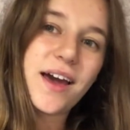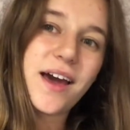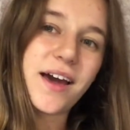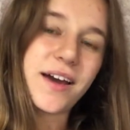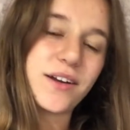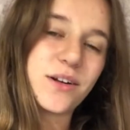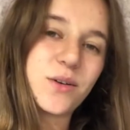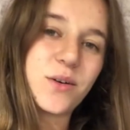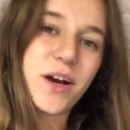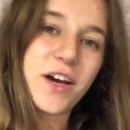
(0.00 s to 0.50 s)

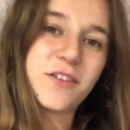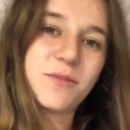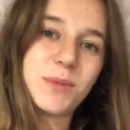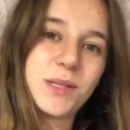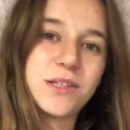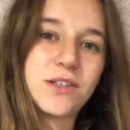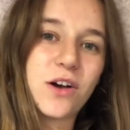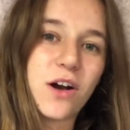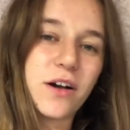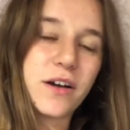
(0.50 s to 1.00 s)
I know I've
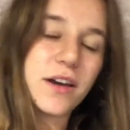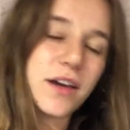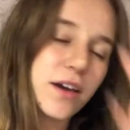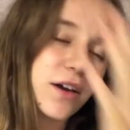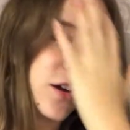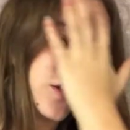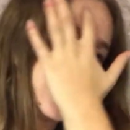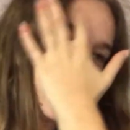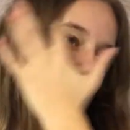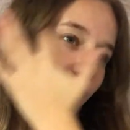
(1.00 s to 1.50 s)
been
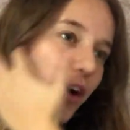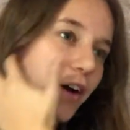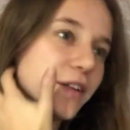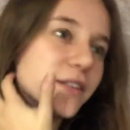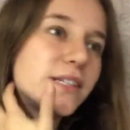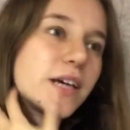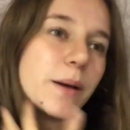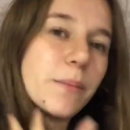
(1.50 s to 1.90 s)
talking a lot